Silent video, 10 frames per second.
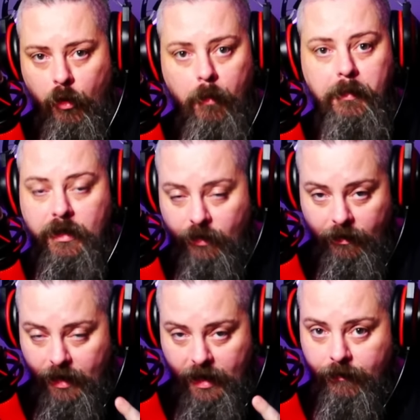properties,
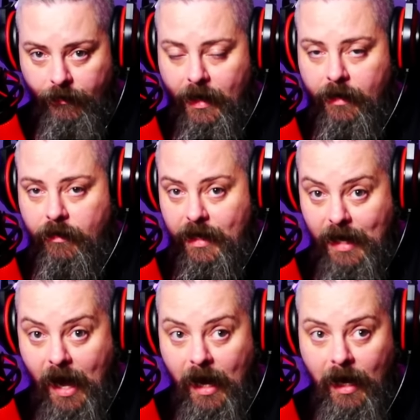and they, in fact,
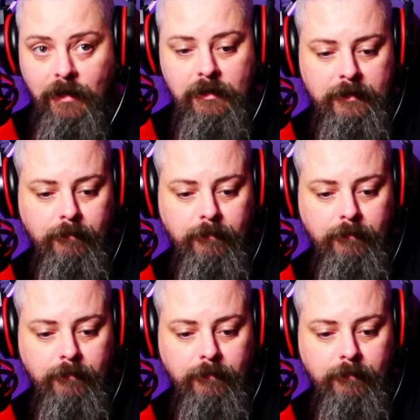they are.